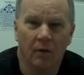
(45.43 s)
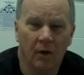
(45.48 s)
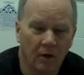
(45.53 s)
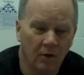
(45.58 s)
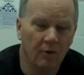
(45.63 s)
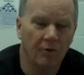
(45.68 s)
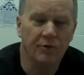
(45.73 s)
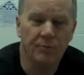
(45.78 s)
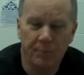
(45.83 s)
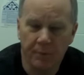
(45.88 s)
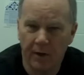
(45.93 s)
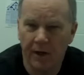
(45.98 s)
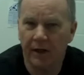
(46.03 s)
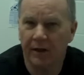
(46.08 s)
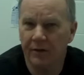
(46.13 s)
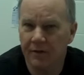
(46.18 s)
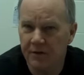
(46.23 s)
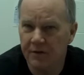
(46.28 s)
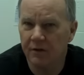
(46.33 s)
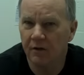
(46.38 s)
Well, of course,
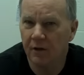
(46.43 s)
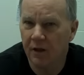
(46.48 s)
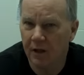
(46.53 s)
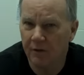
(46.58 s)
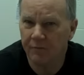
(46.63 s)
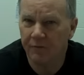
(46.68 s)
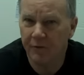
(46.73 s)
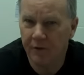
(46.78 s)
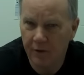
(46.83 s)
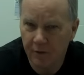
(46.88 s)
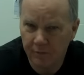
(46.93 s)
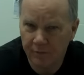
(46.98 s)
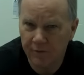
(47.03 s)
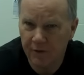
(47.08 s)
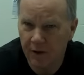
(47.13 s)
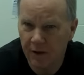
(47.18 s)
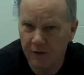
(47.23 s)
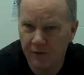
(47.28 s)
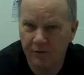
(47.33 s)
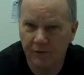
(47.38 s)
Brandon's still out for the year with the
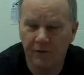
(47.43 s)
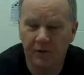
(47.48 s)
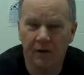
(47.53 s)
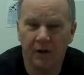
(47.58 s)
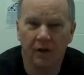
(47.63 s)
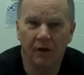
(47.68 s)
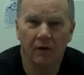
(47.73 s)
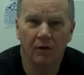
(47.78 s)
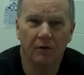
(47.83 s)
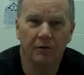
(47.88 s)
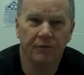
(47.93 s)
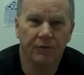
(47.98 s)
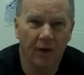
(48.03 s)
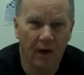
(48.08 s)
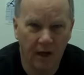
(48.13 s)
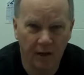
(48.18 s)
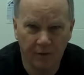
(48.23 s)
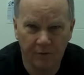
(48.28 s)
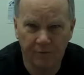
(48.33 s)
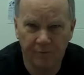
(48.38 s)
ACL.
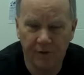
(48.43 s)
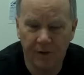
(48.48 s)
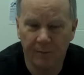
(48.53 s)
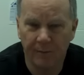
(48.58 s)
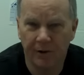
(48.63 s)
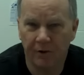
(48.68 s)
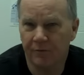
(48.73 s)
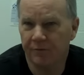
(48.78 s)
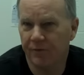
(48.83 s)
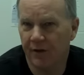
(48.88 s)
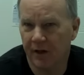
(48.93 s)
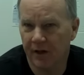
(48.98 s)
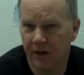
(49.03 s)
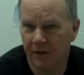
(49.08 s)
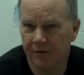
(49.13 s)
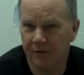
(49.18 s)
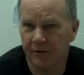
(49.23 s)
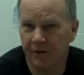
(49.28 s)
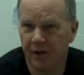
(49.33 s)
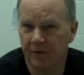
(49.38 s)
Tyler Fleming will find
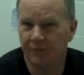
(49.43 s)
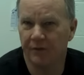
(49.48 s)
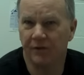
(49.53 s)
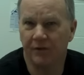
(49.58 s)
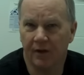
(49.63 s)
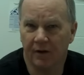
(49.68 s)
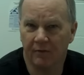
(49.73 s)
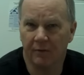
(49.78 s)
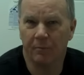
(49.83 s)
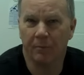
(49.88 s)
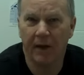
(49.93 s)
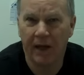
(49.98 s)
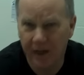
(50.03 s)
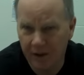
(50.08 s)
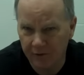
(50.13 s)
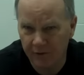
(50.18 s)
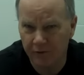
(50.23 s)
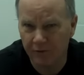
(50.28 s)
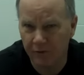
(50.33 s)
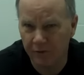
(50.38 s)
out today if he's having back
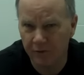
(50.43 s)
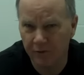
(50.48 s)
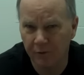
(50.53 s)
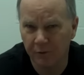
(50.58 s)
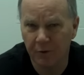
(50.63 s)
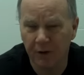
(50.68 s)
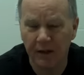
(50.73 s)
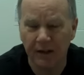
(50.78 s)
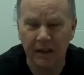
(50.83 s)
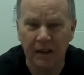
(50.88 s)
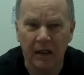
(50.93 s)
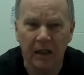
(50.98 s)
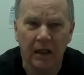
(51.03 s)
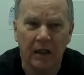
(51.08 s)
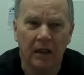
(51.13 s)
surgery.